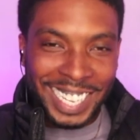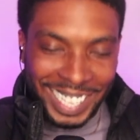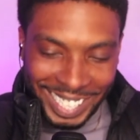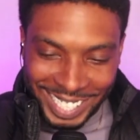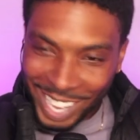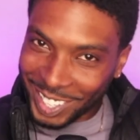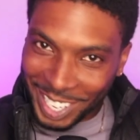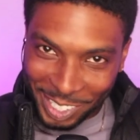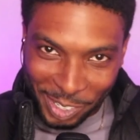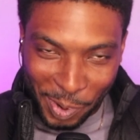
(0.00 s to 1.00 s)
he sound
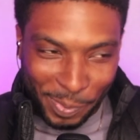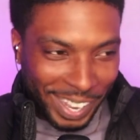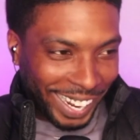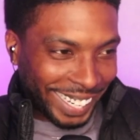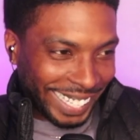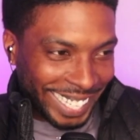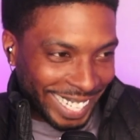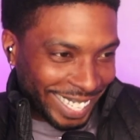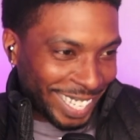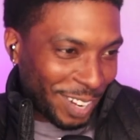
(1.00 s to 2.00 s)
like Tupac at the
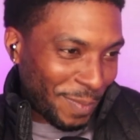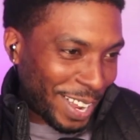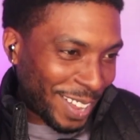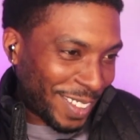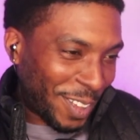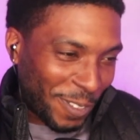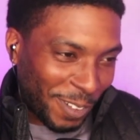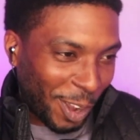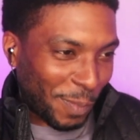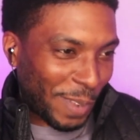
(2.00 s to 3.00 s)
end to hit him Up.
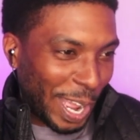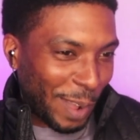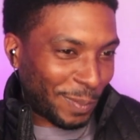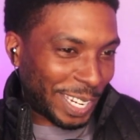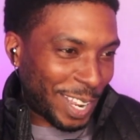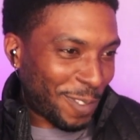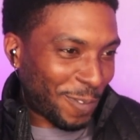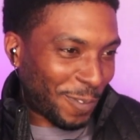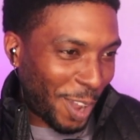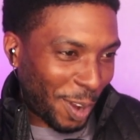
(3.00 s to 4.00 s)
Fuck Mobb Deep,
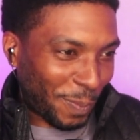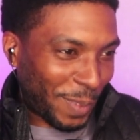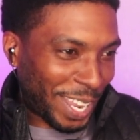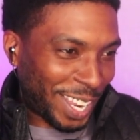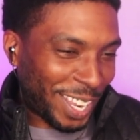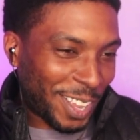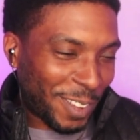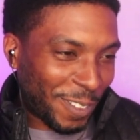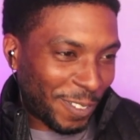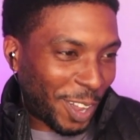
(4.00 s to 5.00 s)
fuck Biggie,
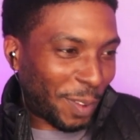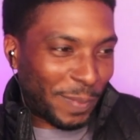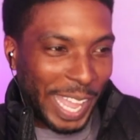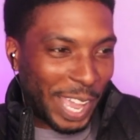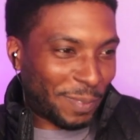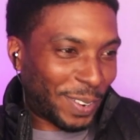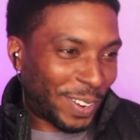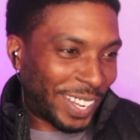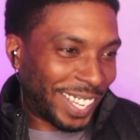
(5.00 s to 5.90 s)
fuck Bad Boy.